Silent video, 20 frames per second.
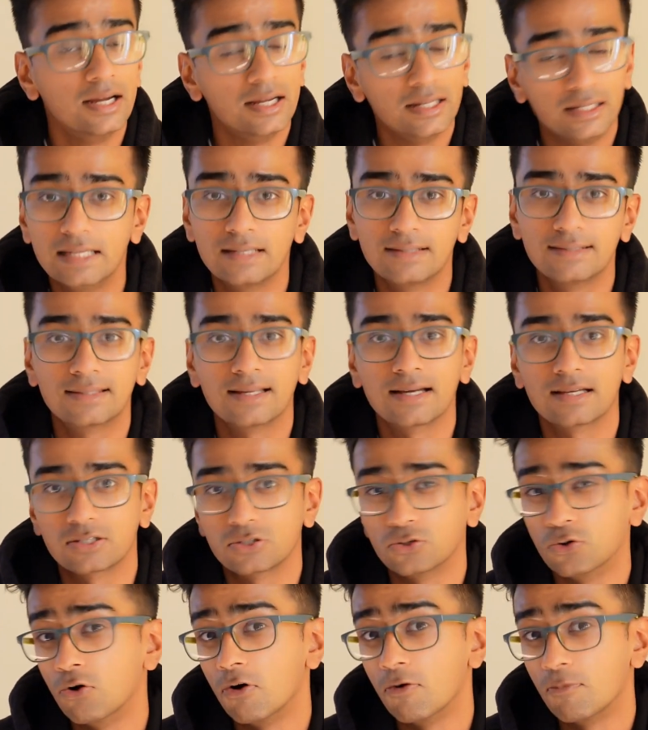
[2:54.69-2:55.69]
needs that
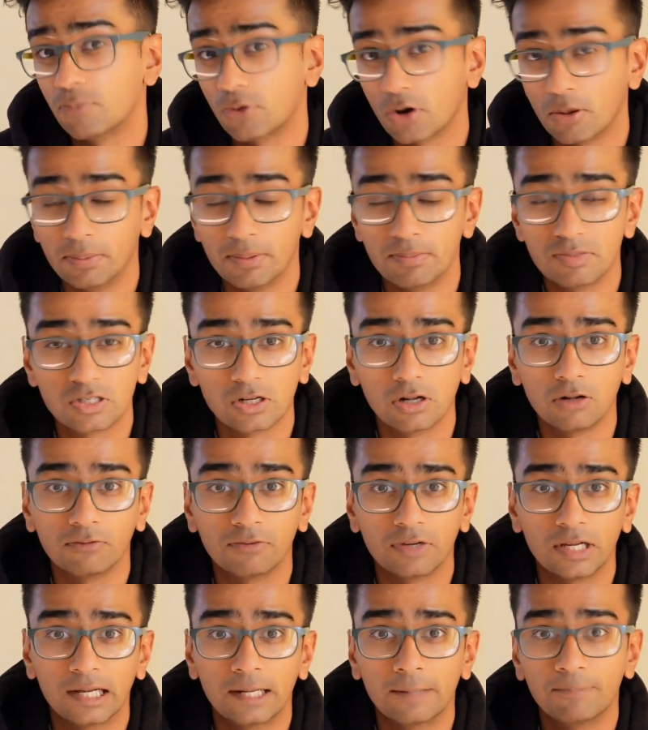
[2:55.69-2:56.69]
sort of problem
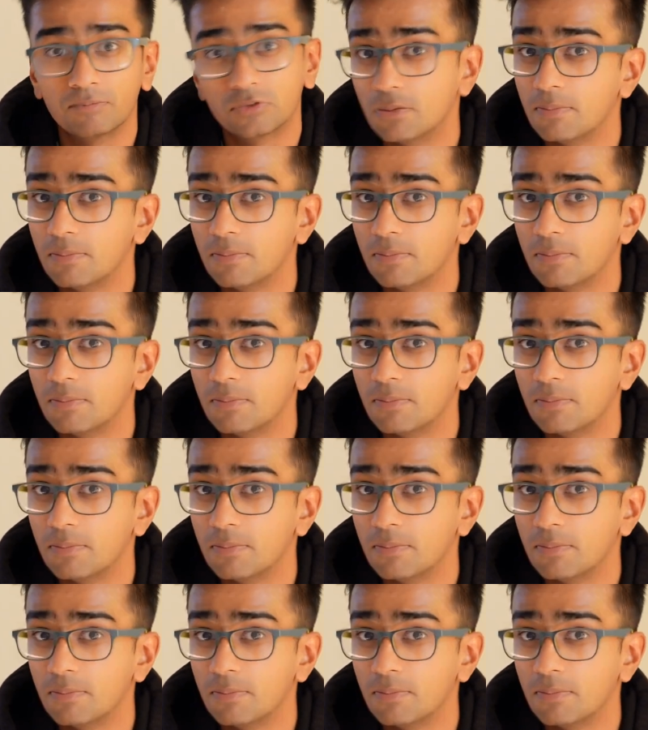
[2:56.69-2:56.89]
solving